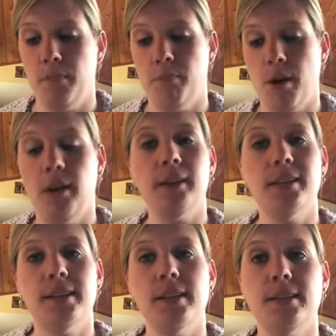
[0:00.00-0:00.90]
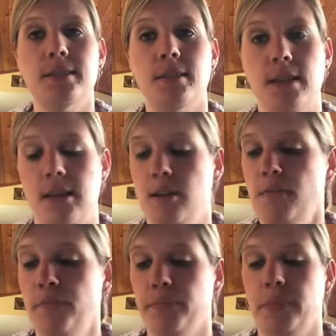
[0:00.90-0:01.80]
Mark
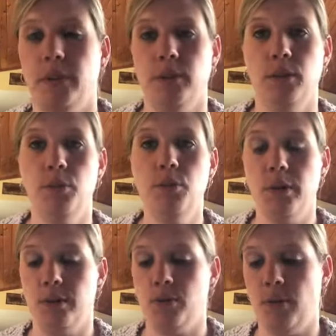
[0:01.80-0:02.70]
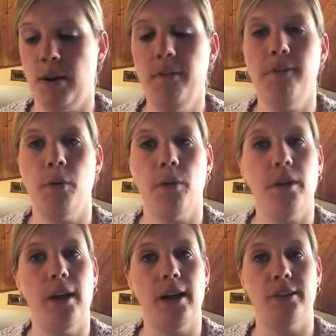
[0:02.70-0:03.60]
16, Luke
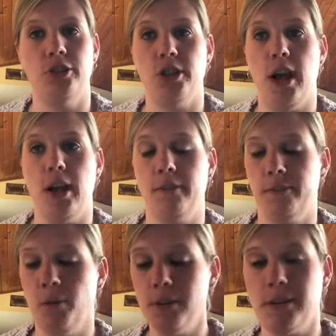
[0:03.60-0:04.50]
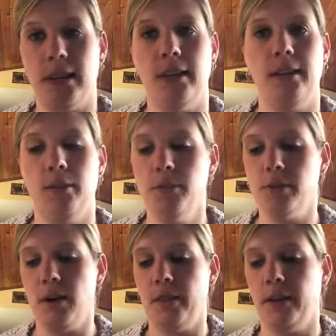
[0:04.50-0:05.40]
24, and John 14, and those
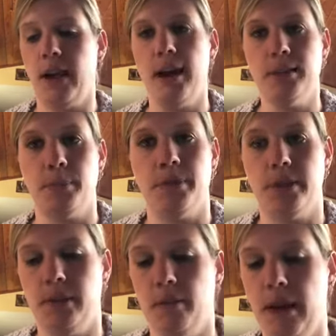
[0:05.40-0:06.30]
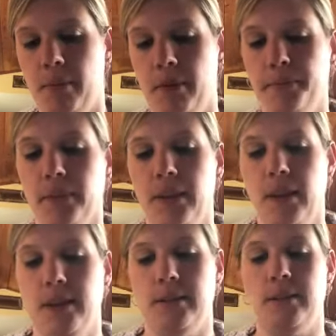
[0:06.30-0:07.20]
are all the Gospels in the Bible.
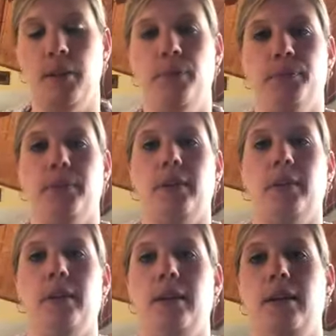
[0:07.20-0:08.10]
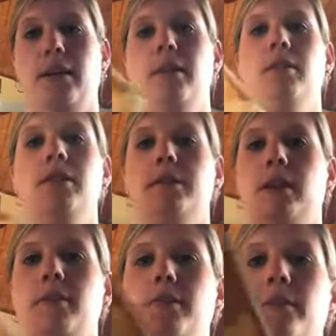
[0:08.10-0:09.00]
So here is
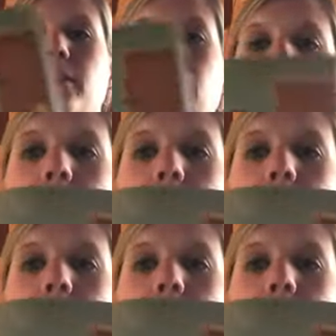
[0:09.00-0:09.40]
our first